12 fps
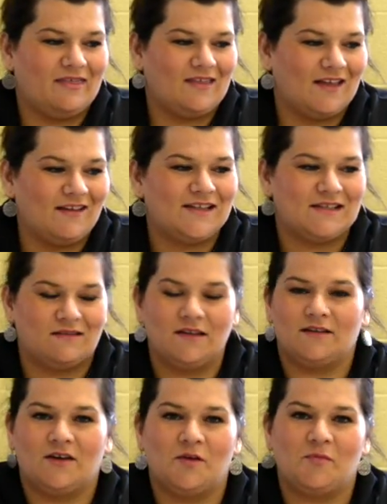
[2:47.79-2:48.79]
I like to
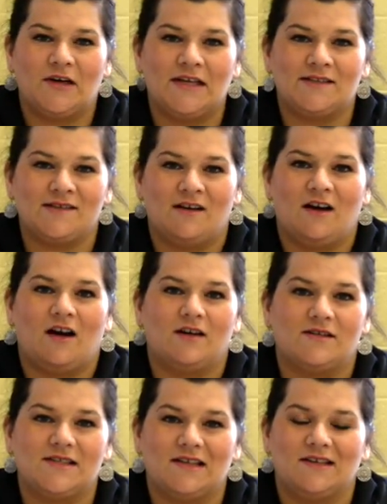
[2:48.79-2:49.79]
think that our brains and our
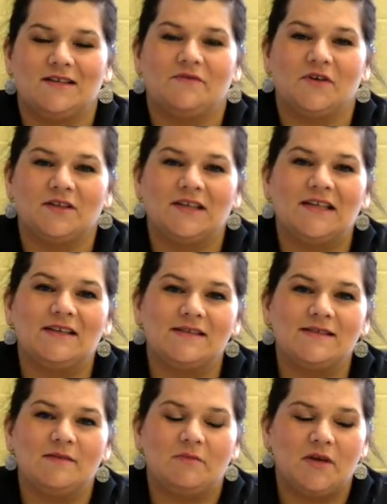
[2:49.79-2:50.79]
hearts think differently than
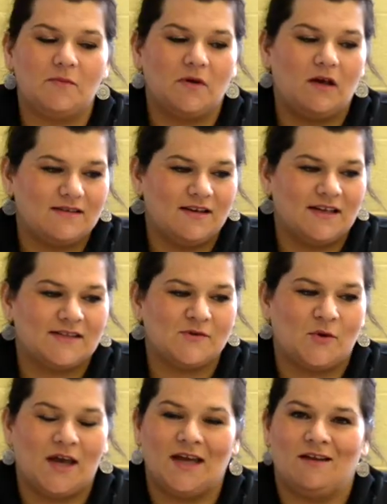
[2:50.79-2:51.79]
some people. And it's
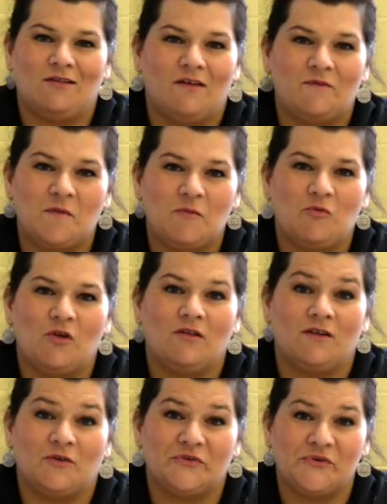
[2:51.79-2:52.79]
okay to love people a
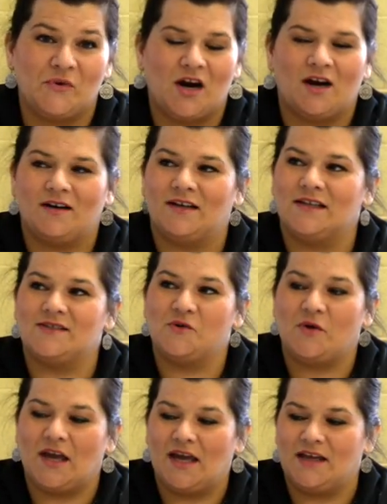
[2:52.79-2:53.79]
little too hard, and it's
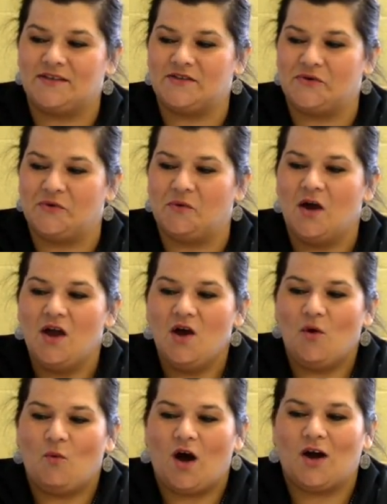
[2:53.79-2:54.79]
okay to
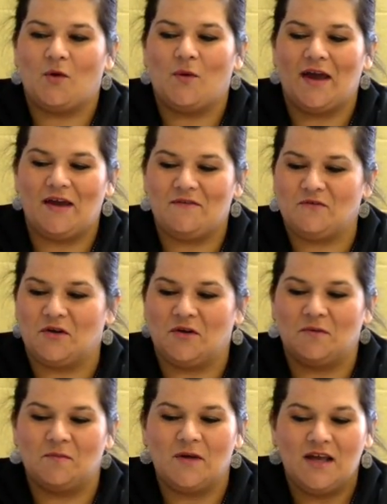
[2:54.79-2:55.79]
walk away
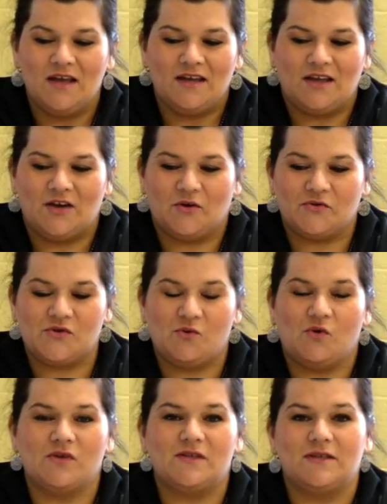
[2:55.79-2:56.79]
from,
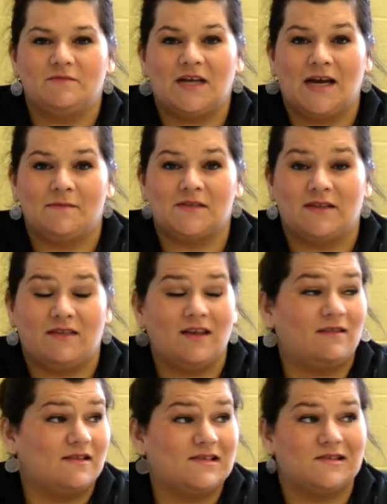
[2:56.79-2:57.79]
school sometimes and
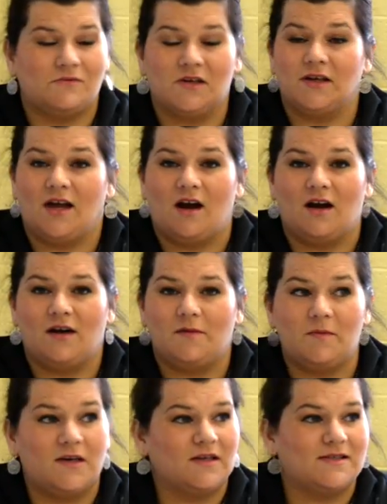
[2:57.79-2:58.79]
think this is really hard,
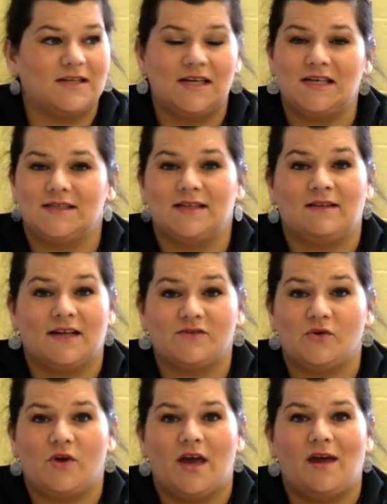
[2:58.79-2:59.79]
because it is, and that's
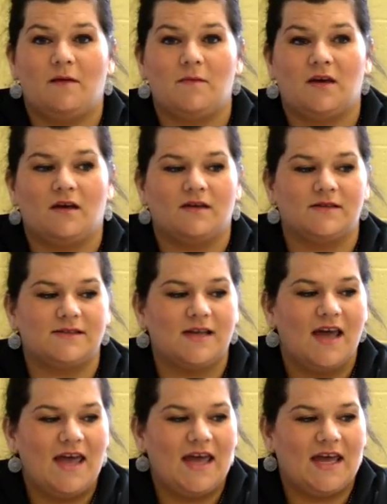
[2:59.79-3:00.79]
okay, because
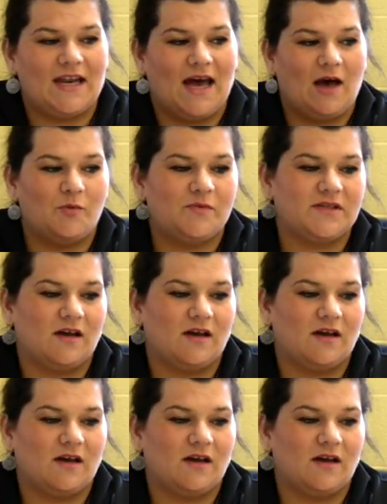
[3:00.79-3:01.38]
it helps